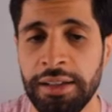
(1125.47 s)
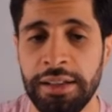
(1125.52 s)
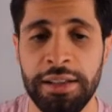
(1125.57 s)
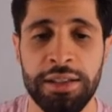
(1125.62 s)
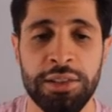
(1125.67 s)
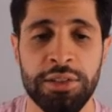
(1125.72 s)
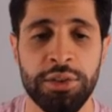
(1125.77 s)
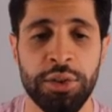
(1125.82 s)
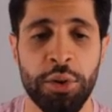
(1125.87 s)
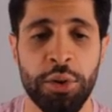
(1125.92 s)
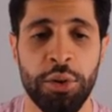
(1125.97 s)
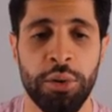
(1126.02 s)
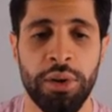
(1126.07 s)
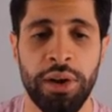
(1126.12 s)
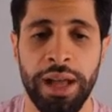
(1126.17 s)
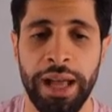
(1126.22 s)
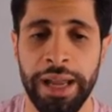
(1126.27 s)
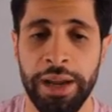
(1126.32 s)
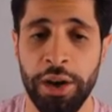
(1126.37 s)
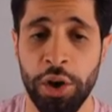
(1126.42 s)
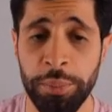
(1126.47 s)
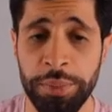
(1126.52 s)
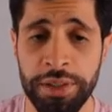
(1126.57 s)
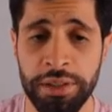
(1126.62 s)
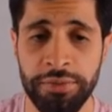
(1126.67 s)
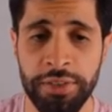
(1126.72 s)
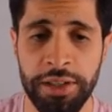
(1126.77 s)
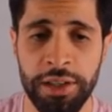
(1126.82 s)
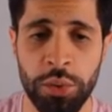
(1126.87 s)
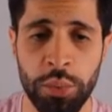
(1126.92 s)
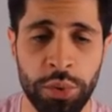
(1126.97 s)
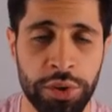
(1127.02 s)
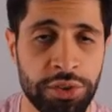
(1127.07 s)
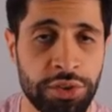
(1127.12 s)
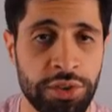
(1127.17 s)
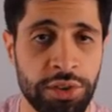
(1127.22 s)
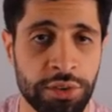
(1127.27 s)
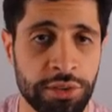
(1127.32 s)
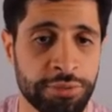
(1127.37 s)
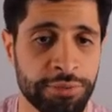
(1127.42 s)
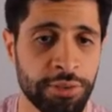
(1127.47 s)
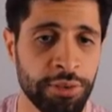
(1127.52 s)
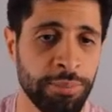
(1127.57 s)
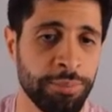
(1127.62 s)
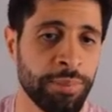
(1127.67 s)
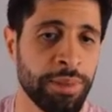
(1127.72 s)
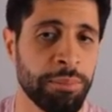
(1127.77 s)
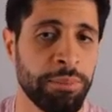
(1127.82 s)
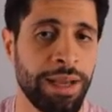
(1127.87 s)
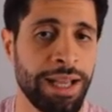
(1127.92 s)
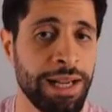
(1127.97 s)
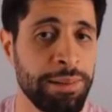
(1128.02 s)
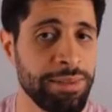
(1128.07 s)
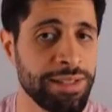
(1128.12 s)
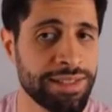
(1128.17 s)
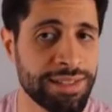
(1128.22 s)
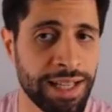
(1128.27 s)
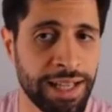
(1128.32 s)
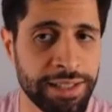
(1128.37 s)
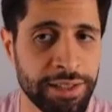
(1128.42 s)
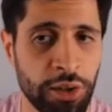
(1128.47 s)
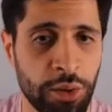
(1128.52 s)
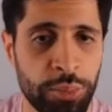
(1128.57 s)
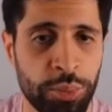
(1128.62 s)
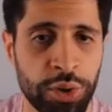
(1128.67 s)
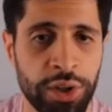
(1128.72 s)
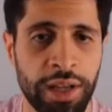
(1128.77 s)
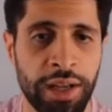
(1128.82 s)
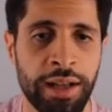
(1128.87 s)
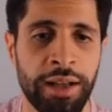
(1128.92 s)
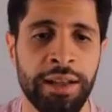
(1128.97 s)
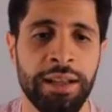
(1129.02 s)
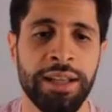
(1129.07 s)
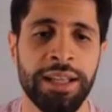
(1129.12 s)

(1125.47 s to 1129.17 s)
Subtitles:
So I hope this video was useful. My name is Daniel Apria.